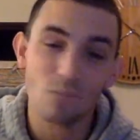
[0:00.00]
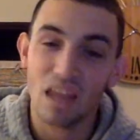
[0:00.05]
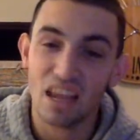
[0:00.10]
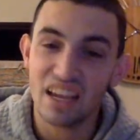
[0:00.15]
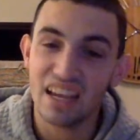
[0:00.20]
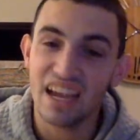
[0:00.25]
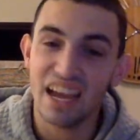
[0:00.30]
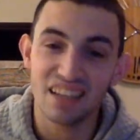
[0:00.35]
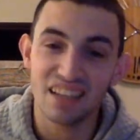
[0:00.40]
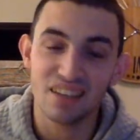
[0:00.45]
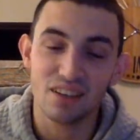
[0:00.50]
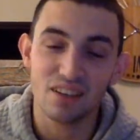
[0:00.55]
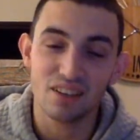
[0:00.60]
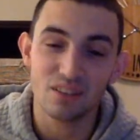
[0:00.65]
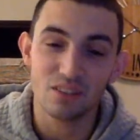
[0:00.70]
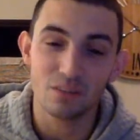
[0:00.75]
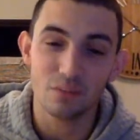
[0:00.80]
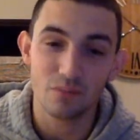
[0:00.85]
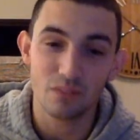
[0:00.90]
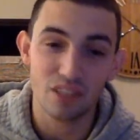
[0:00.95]

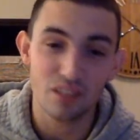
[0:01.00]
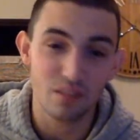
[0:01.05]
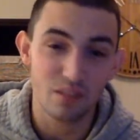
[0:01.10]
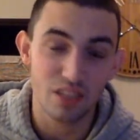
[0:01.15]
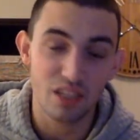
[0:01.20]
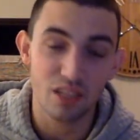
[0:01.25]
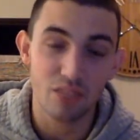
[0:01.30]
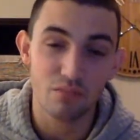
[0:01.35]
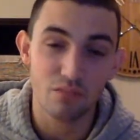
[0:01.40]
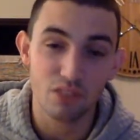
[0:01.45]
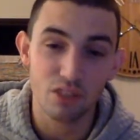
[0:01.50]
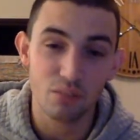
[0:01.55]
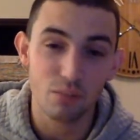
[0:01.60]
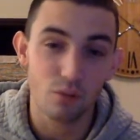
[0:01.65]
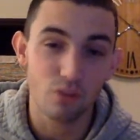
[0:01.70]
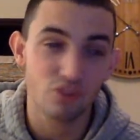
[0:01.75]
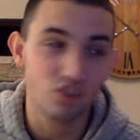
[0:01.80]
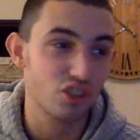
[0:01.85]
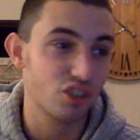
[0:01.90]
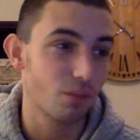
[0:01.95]
The
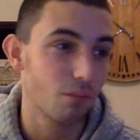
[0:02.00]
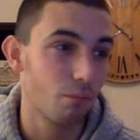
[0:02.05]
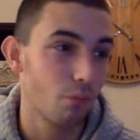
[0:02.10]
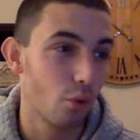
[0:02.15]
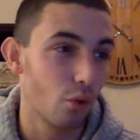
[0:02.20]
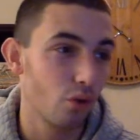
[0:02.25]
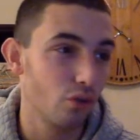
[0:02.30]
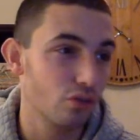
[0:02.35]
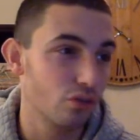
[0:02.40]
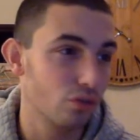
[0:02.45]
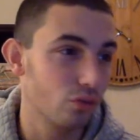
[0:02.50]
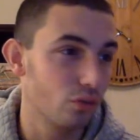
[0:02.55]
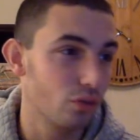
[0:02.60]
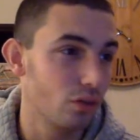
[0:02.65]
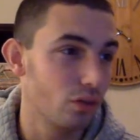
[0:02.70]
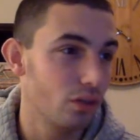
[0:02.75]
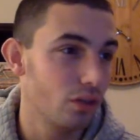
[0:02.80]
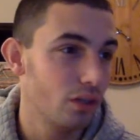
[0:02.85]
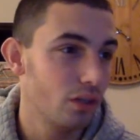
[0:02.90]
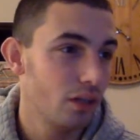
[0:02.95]
most just immoral
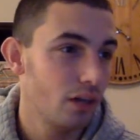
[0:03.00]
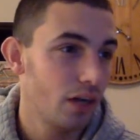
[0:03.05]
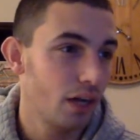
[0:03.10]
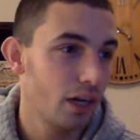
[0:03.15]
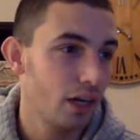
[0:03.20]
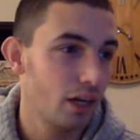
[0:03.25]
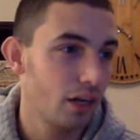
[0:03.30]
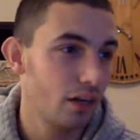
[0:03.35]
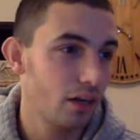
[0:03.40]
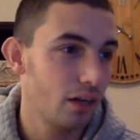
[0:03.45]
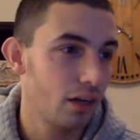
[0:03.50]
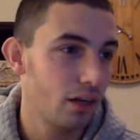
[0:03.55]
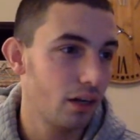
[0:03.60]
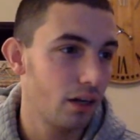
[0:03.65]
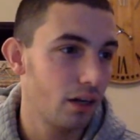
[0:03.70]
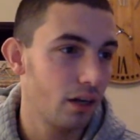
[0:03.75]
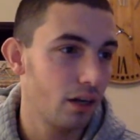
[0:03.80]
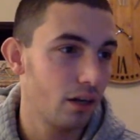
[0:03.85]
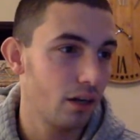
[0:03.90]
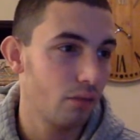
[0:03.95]
school,
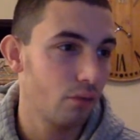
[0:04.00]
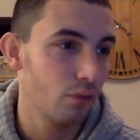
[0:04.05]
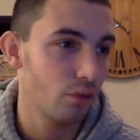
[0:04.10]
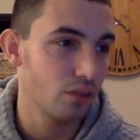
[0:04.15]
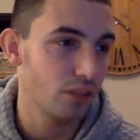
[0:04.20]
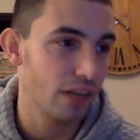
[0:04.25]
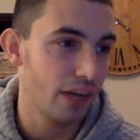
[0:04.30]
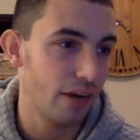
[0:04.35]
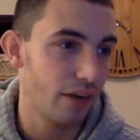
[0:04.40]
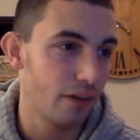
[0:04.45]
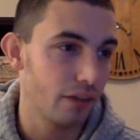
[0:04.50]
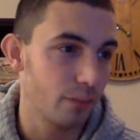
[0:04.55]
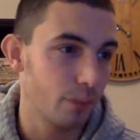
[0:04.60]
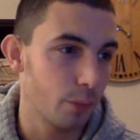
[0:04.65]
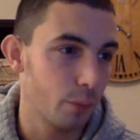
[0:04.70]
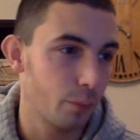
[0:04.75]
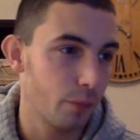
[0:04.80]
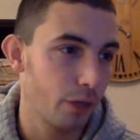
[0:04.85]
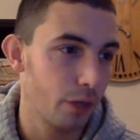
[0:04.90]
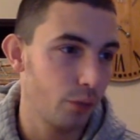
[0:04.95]
Rosen Allen, where a
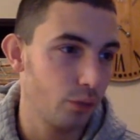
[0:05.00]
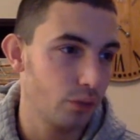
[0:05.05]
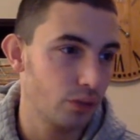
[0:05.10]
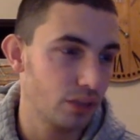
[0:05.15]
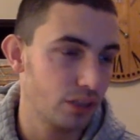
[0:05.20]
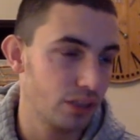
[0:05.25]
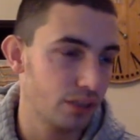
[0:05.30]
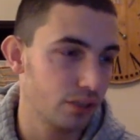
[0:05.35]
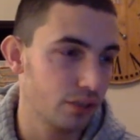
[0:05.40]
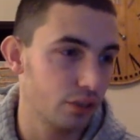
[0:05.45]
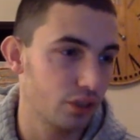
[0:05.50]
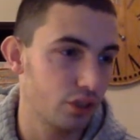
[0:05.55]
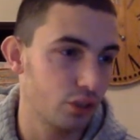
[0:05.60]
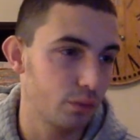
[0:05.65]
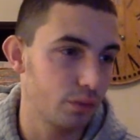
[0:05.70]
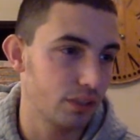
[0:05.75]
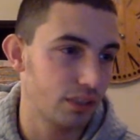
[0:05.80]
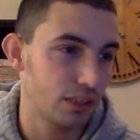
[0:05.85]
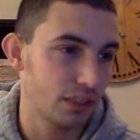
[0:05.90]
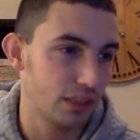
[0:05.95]
player who's considered a
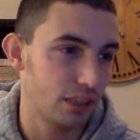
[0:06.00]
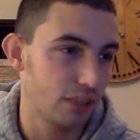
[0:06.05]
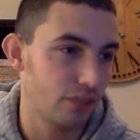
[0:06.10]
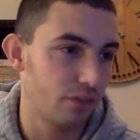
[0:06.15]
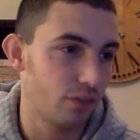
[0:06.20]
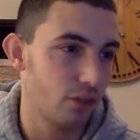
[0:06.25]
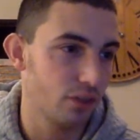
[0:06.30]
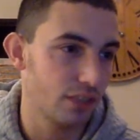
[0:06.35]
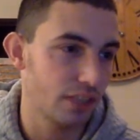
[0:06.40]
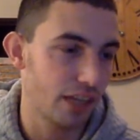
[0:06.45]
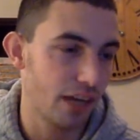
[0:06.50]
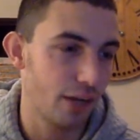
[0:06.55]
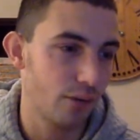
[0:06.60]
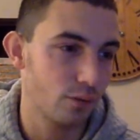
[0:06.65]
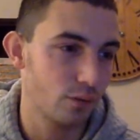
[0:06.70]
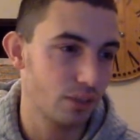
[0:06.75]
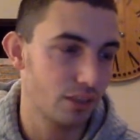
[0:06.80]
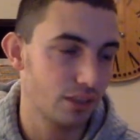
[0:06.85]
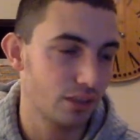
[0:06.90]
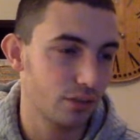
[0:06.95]
shoo-in to succeed falls on a guy
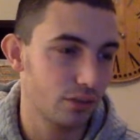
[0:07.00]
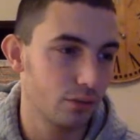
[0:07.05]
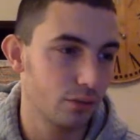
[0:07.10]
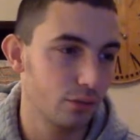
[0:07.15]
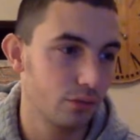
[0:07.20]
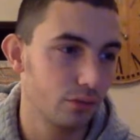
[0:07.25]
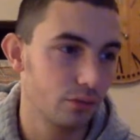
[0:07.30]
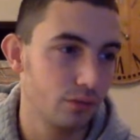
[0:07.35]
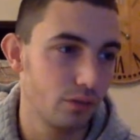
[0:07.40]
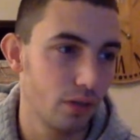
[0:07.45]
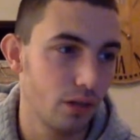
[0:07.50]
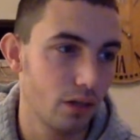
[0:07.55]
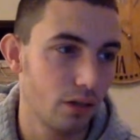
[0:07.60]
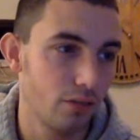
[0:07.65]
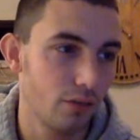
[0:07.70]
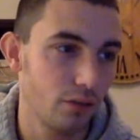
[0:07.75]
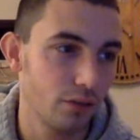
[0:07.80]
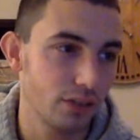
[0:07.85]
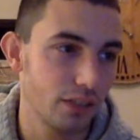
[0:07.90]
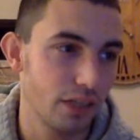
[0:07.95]
who's considered
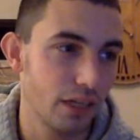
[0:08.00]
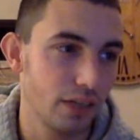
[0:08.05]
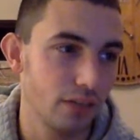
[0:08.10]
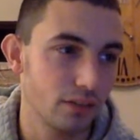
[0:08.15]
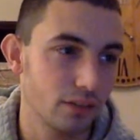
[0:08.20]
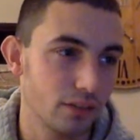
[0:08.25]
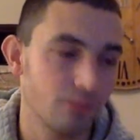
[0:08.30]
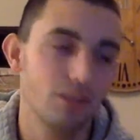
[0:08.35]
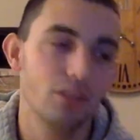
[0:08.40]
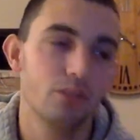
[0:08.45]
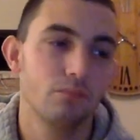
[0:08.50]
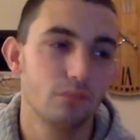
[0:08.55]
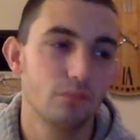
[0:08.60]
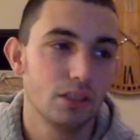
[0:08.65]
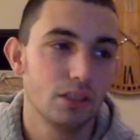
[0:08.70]
faulty guys. No.